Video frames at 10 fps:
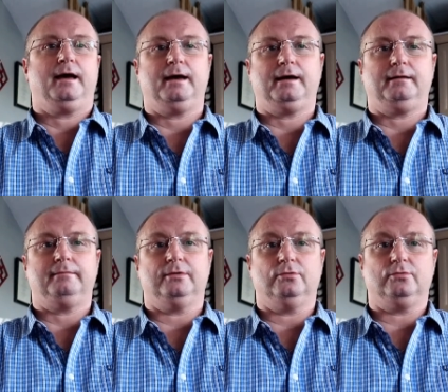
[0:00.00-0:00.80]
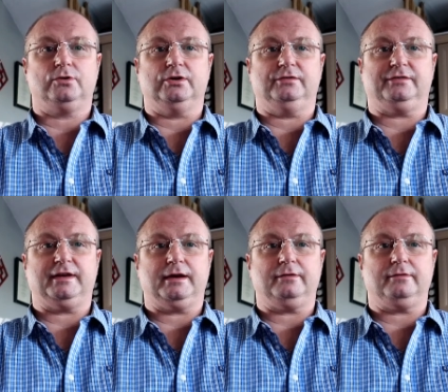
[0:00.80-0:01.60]
um, all good.
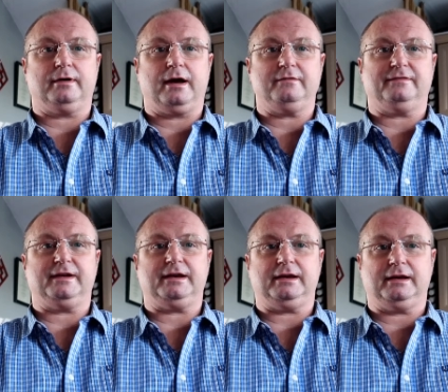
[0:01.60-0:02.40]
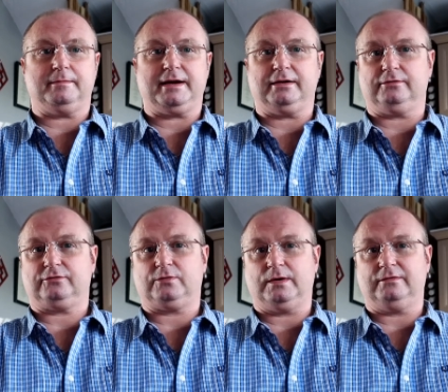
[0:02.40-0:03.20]
So hopefully in about
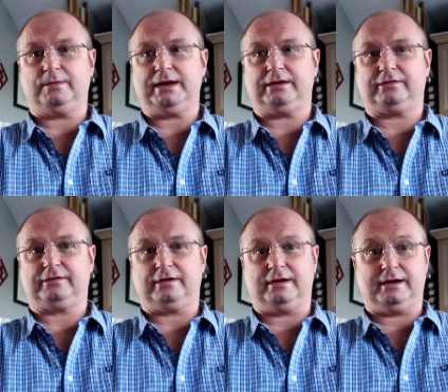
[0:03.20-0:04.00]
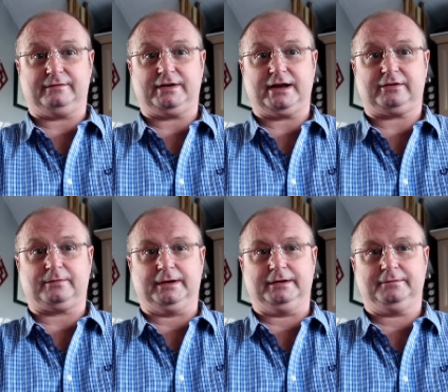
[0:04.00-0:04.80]
12 weeks, I'll have the
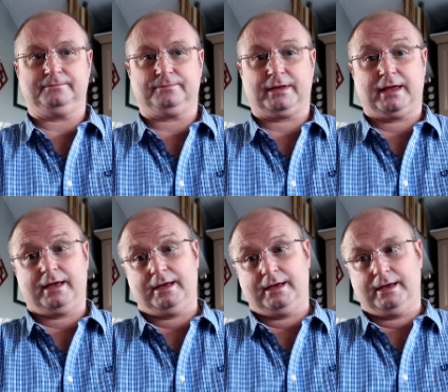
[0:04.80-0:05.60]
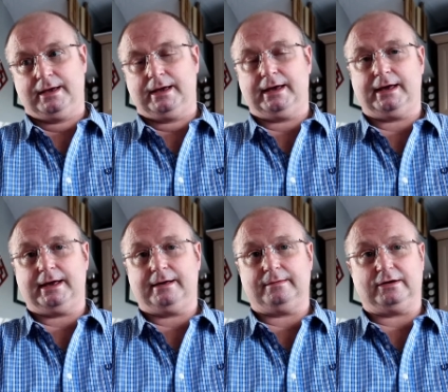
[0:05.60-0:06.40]
next one.
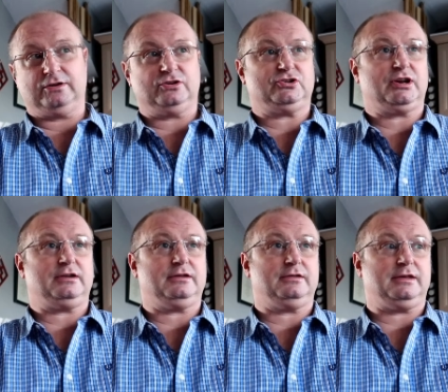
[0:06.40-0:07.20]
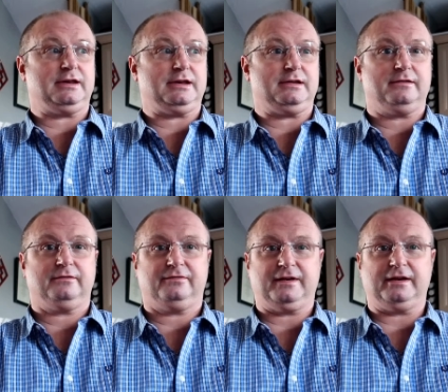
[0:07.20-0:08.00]
Um, I'm going to show you
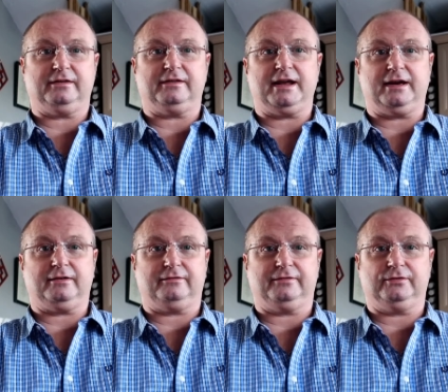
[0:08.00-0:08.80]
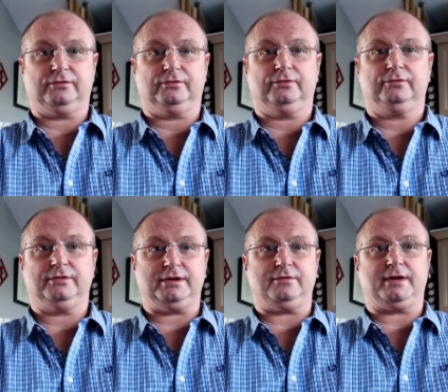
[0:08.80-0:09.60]
the figures now for
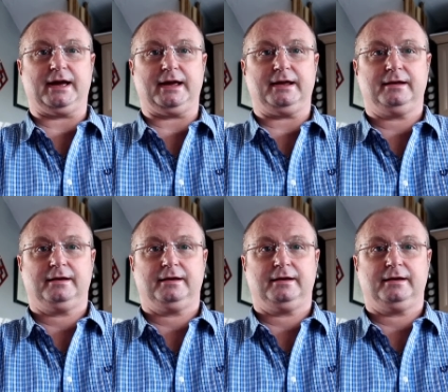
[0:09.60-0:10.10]
the UK.